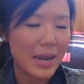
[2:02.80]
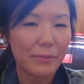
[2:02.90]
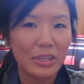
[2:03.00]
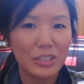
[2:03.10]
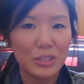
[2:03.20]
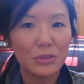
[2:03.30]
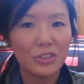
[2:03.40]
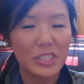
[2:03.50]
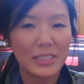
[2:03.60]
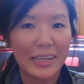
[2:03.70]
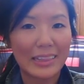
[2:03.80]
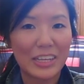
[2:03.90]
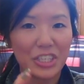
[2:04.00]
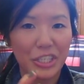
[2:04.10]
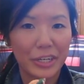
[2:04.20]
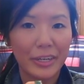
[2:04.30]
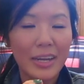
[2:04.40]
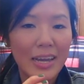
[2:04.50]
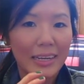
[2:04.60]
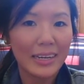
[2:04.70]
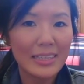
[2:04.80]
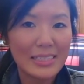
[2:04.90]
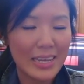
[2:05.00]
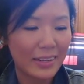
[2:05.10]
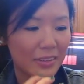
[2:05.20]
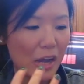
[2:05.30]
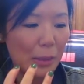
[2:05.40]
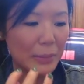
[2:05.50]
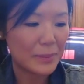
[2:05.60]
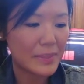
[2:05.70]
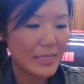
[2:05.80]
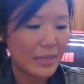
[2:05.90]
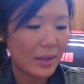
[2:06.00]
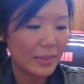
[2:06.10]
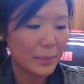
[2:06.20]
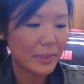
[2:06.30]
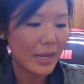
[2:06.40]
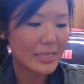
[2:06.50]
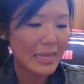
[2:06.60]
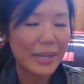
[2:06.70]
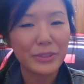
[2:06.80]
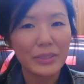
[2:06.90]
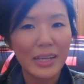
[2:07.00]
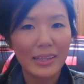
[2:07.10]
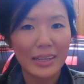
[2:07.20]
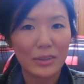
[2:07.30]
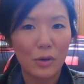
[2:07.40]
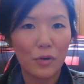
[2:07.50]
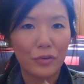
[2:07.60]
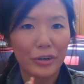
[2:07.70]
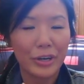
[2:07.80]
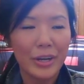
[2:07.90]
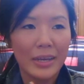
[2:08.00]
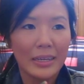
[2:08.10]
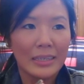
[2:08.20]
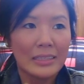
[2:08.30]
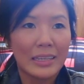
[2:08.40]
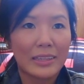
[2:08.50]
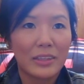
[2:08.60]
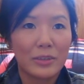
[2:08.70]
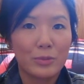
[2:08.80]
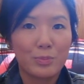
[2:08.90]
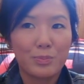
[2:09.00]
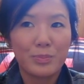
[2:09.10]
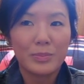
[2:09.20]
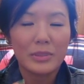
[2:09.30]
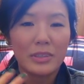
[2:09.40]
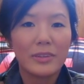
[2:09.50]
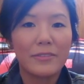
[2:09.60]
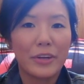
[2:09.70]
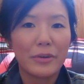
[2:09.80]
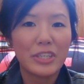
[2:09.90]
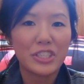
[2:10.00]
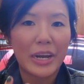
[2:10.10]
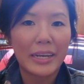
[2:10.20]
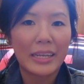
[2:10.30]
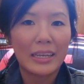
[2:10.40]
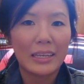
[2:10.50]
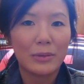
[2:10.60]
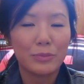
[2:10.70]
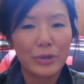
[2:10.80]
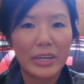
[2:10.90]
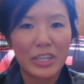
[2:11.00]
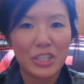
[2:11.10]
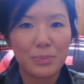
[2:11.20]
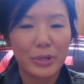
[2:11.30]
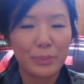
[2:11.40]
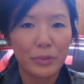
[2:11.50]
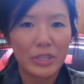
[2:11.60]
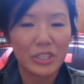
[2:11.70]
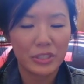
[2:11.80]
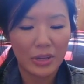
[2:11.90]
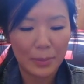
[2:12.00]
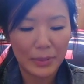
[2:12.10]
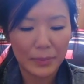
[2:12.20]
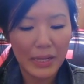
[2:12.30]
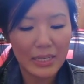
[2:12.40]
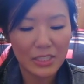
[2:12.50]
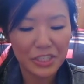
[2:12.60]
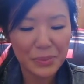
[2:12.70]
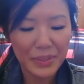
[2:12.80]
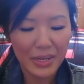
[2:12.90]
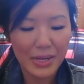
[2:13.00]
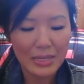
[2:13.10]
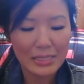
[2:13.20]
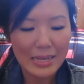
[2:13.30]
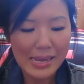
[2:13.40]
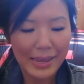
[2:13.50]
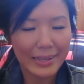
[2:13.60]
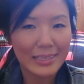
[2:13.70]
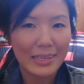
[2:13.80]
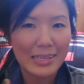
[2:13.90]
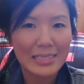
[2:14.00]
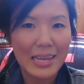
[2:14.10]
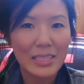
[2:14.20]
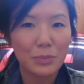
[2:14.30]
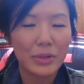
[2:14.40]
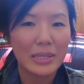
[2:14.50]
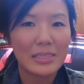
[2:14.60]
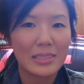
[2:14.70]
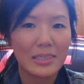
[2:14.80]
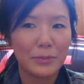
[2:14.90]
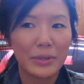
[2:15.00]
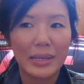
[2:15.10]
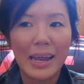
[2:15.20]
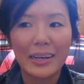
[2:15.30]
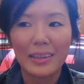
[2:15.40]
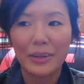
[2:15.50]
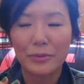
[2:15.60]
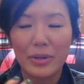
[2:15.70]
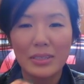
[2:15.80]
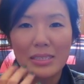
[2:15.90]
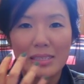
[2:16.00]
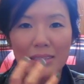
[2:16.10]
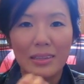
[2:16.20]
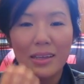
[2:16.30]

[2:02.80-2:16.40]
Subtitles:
I really do just like that sheer kind of tint lip gloss. I do not like the very shiny reddish purplish lip gloss, just because it tends when it kind of like runs